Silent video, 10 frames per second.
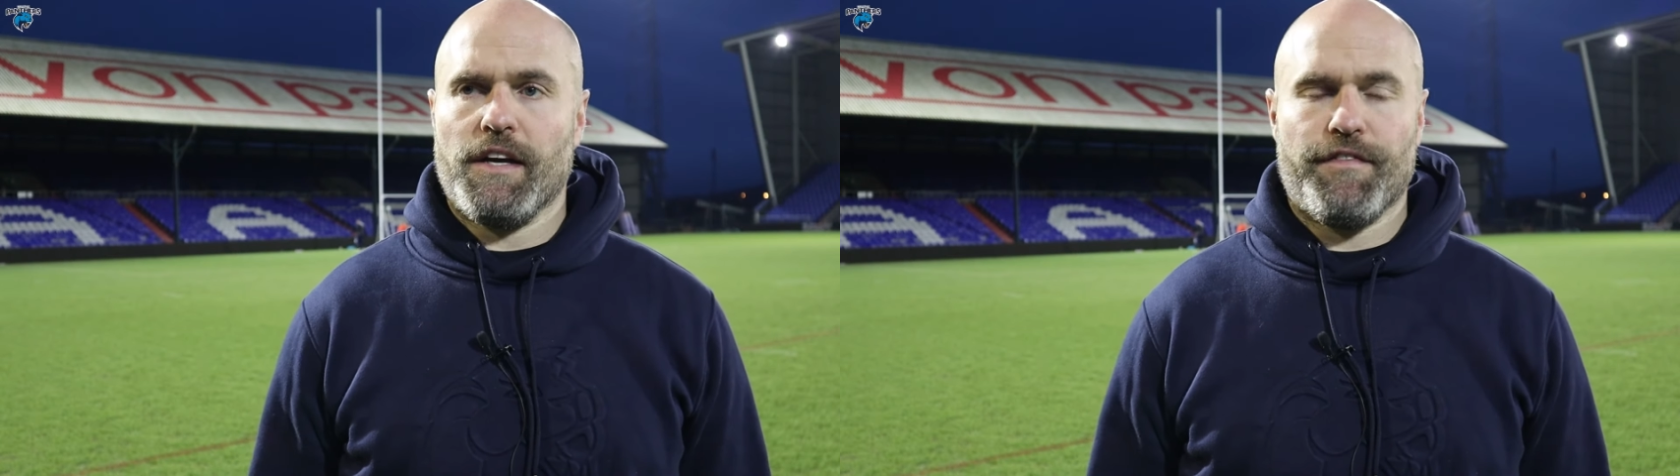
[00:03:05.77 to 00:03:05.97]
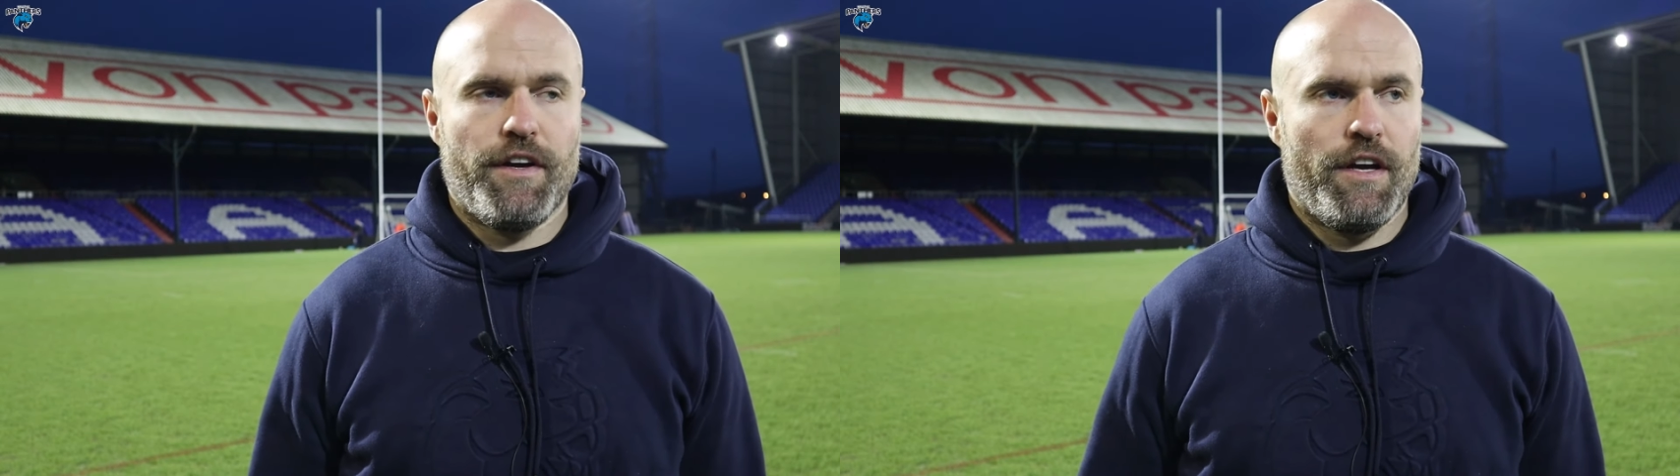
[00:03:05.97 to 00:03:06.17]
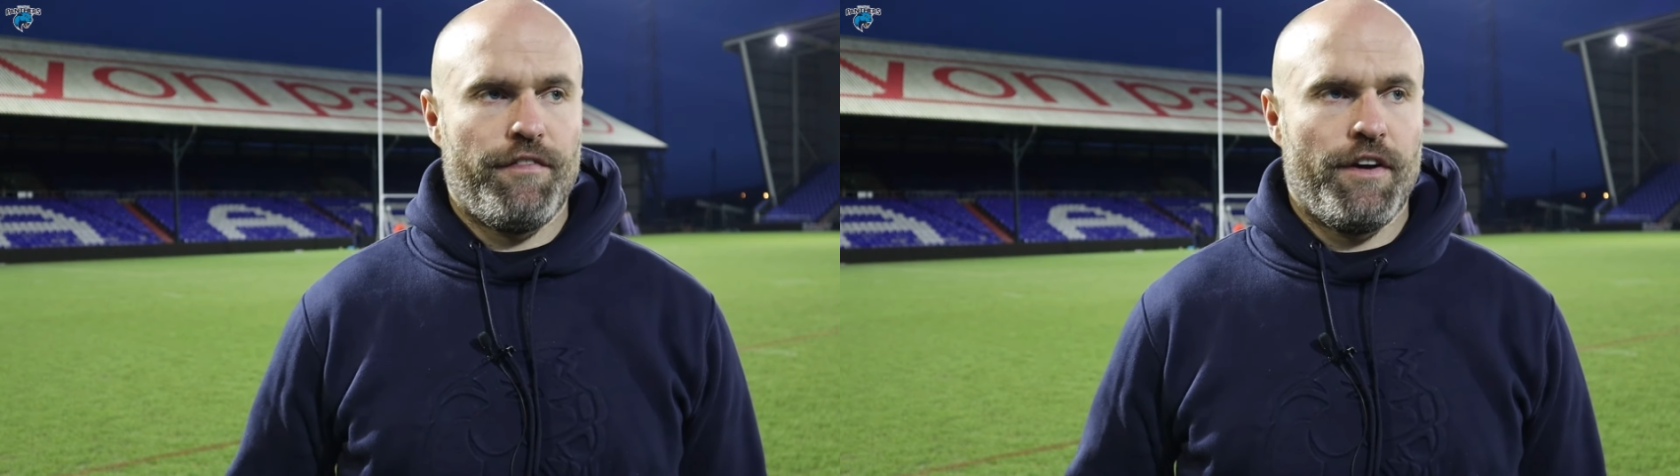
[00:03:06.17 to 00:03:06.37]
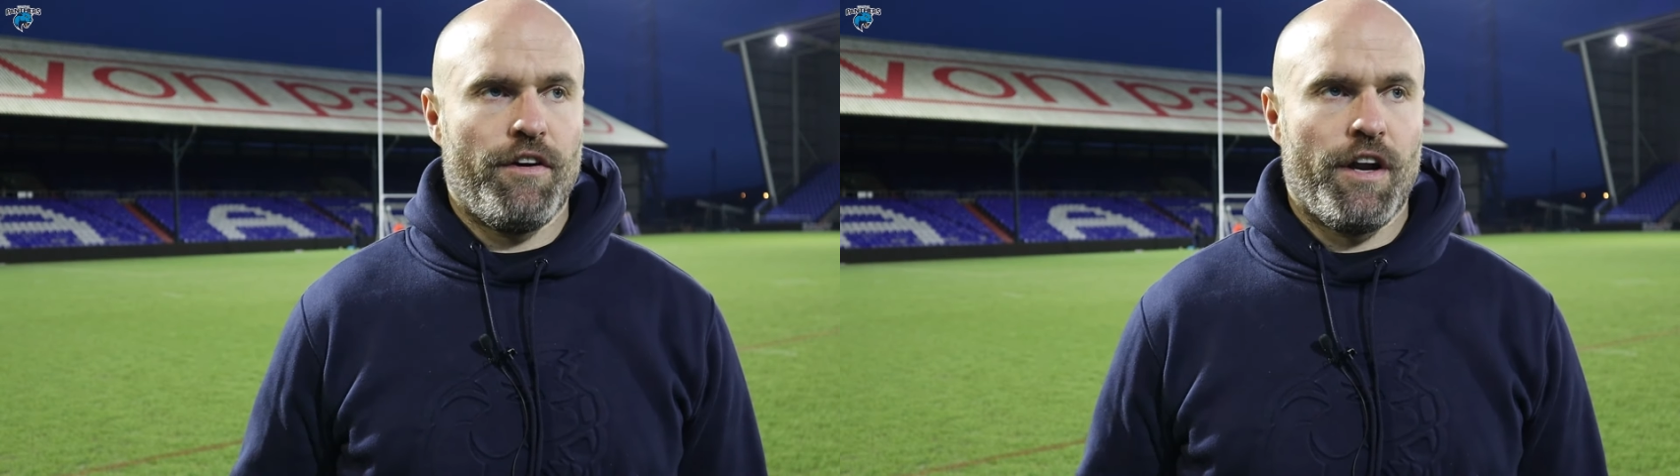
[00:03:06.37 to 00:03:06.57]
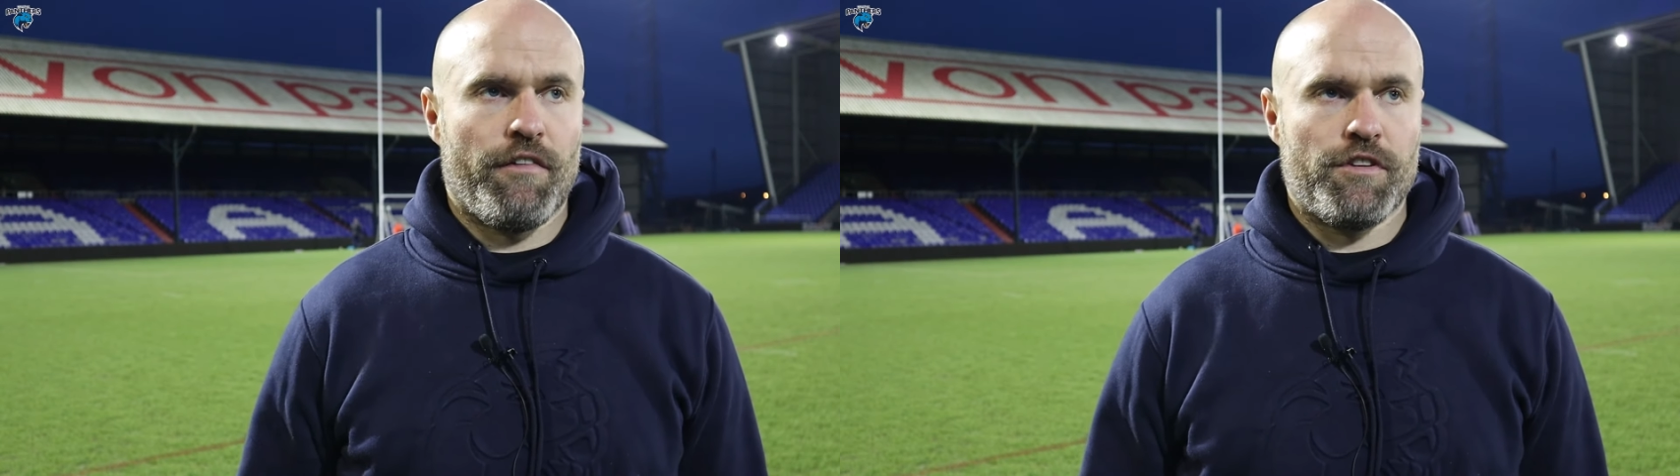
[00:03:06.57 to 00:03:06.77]
If you if you're
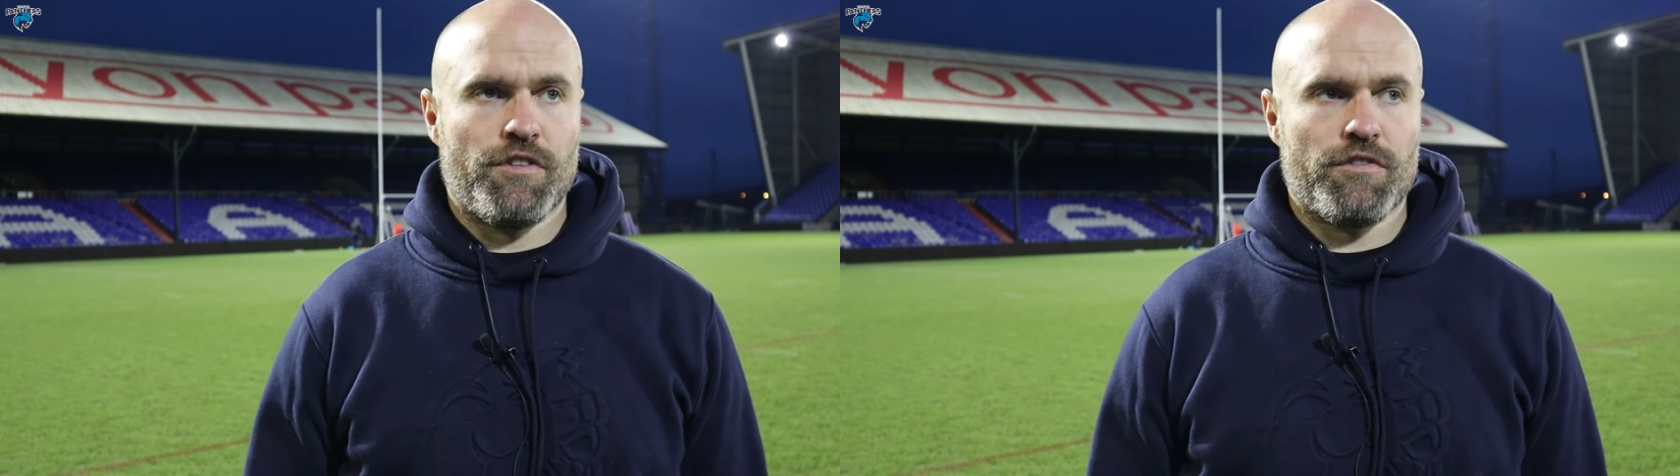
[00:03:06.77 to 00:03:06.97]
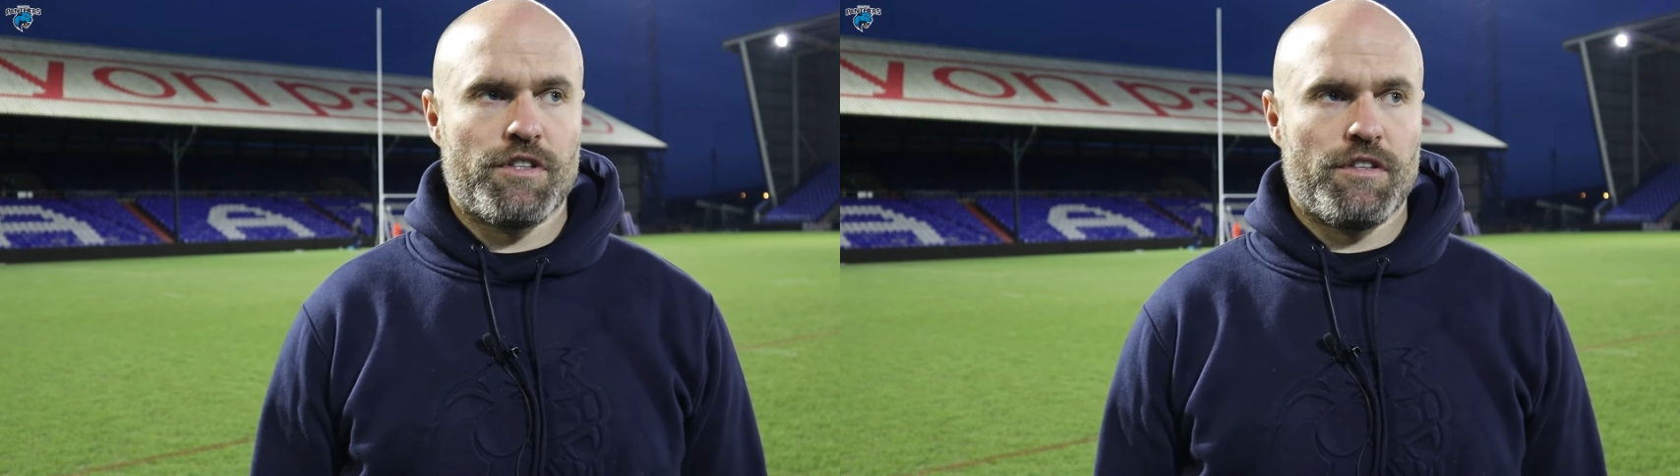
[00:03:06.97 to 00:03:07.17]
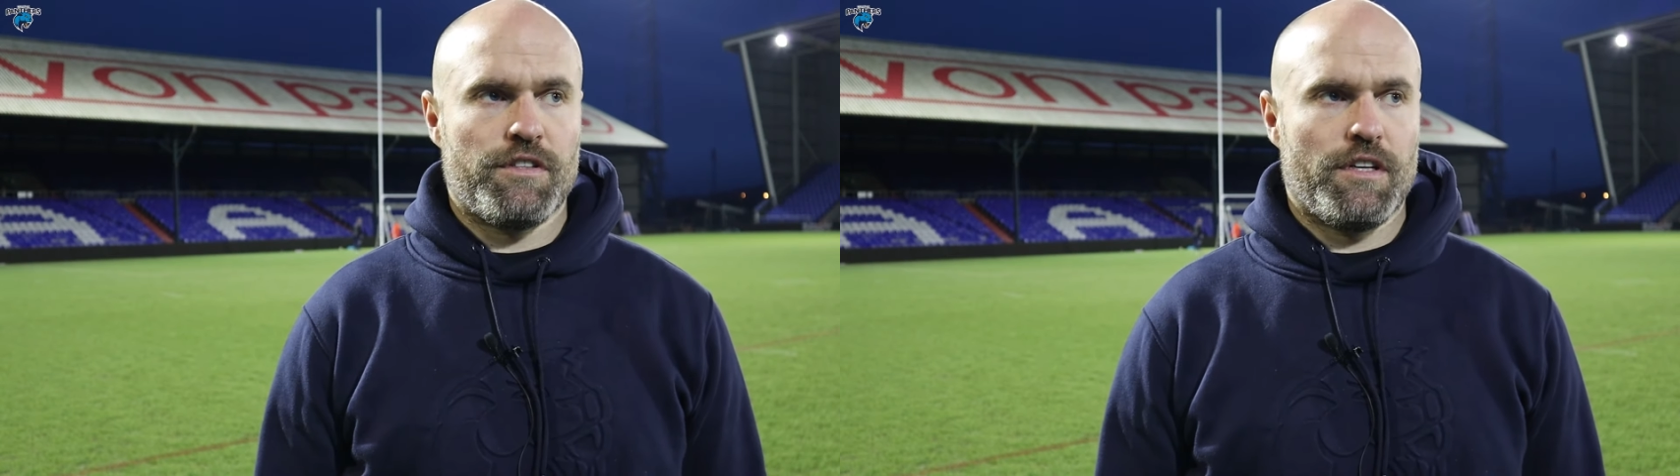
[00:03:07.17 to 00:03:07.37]
going on results, it's,